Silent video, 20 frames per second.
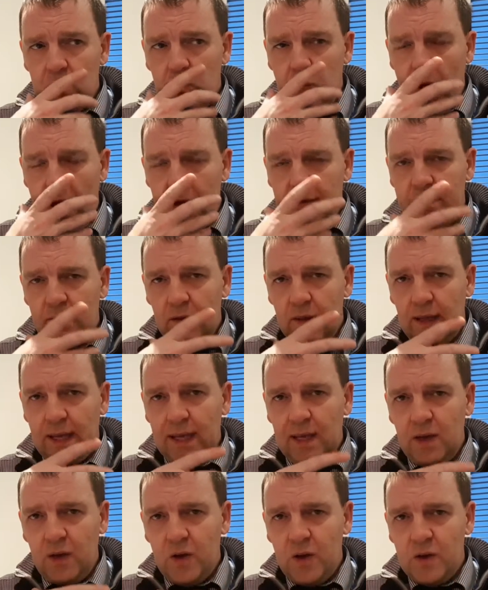whatever
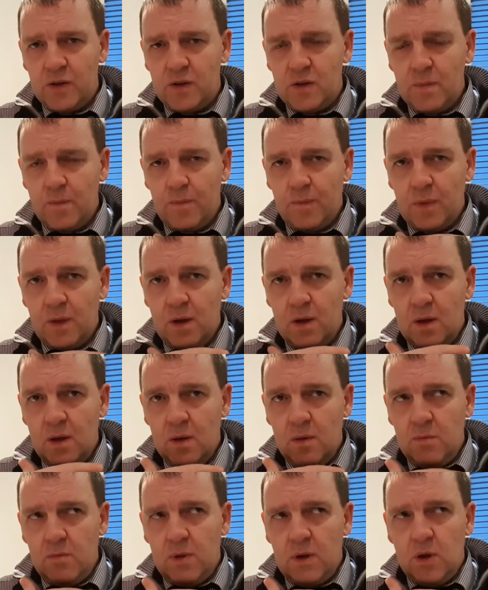lingers
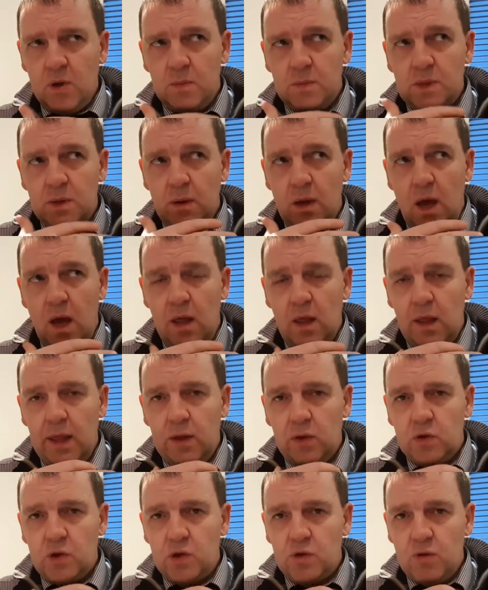becomes a
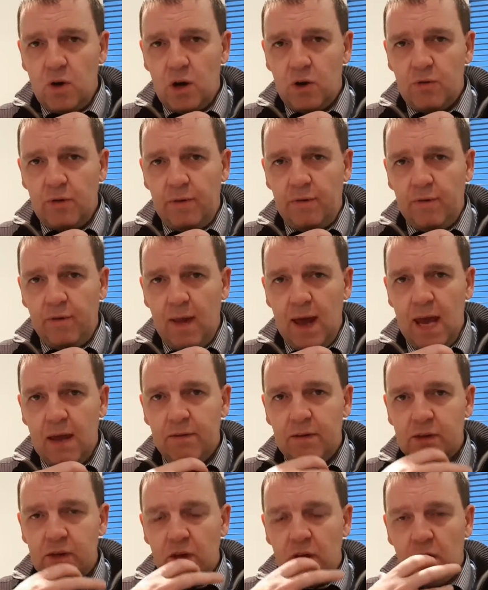little stronger in
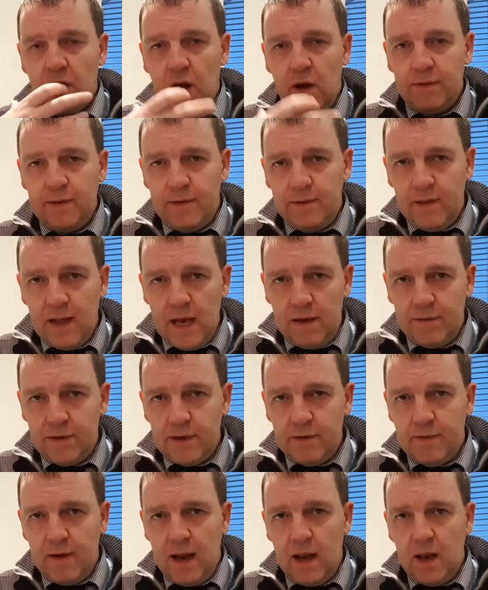flavour. So the coffee flavour
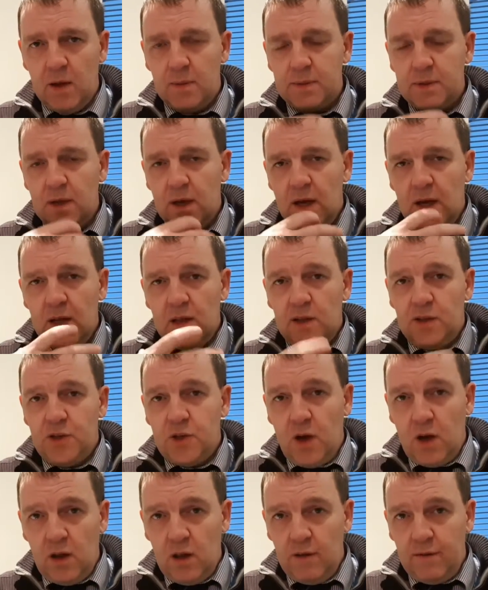develops, the
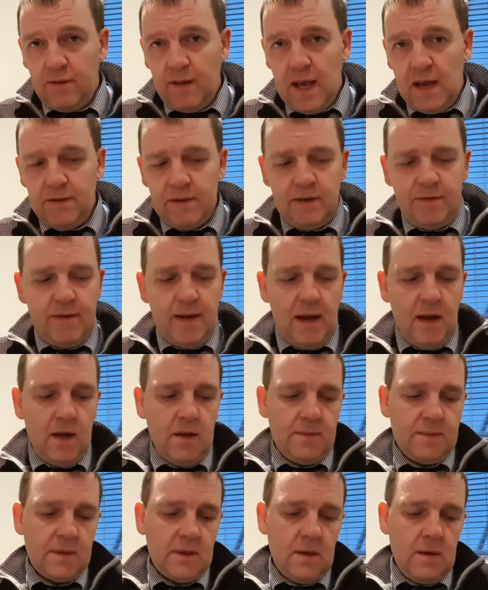chocolate flavour
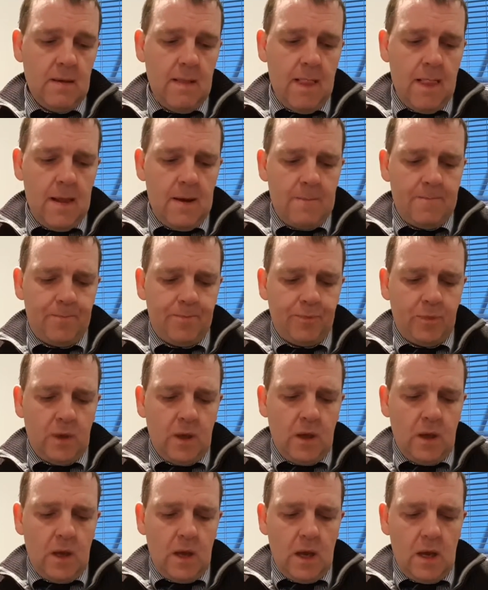develops.
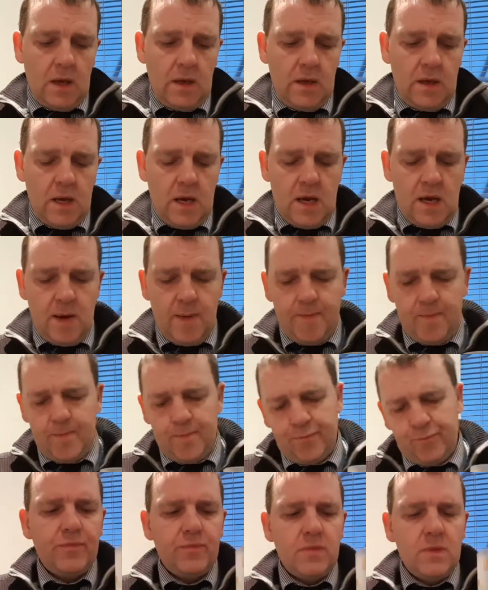And
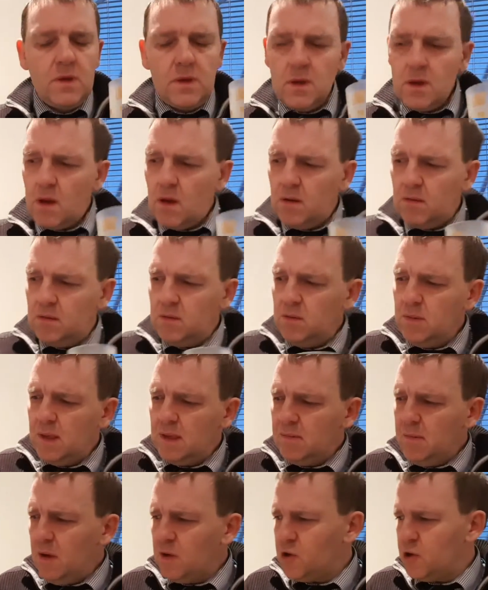
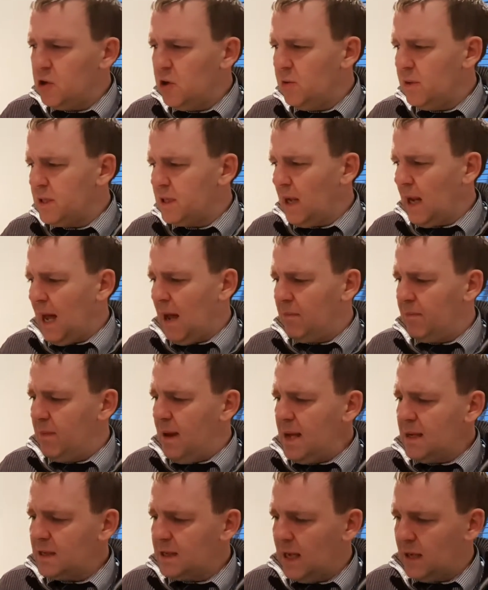I'm not sure which I like
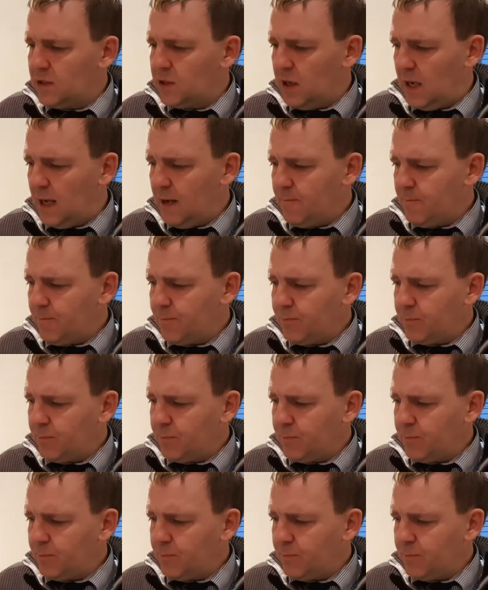best actually.